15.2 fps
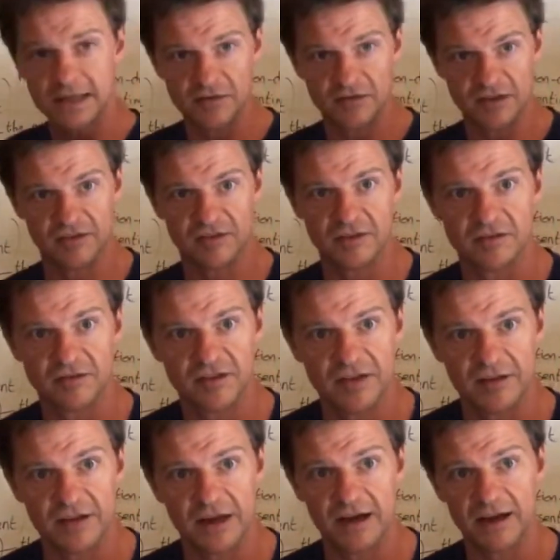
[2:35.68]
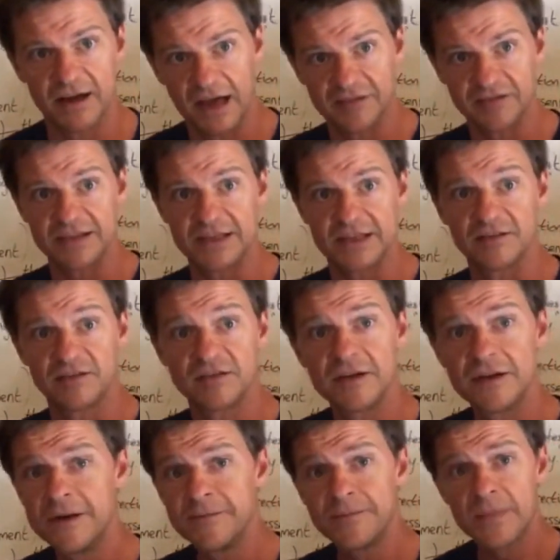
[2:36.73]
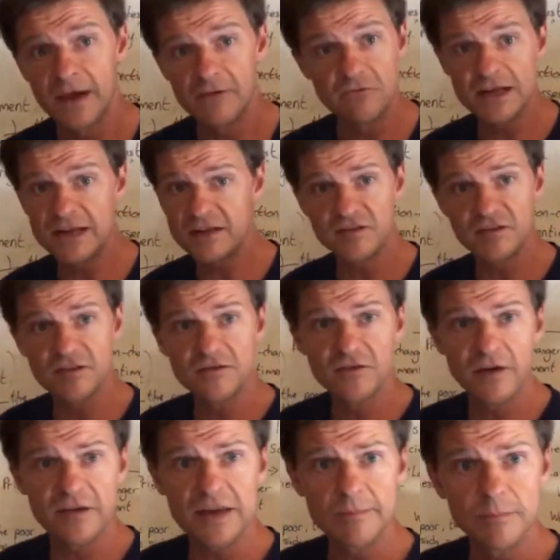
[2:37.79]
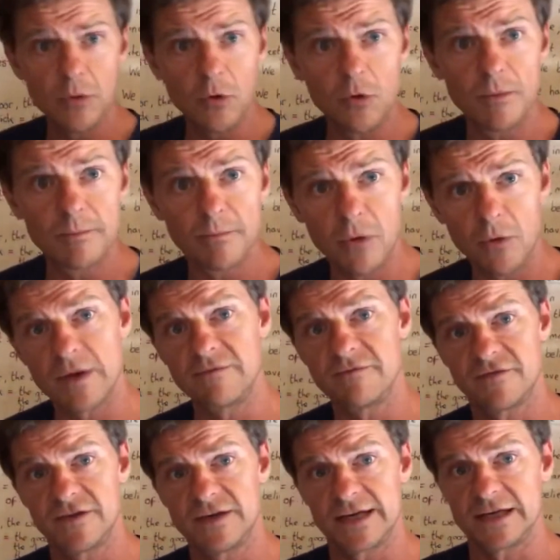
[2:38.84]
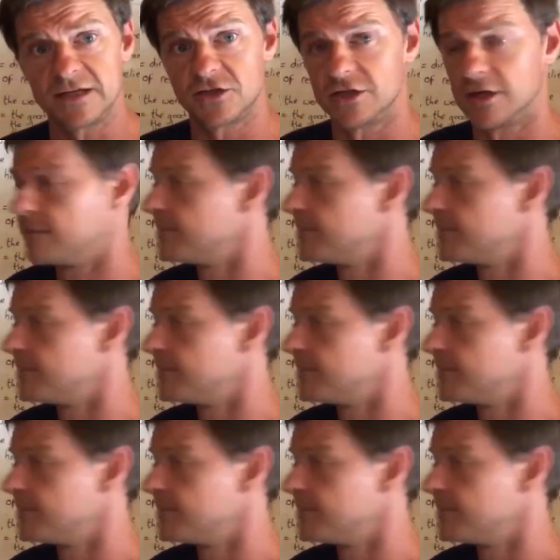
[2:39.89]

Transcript: existence as it is? And really, this is a very important point for Nietzsche,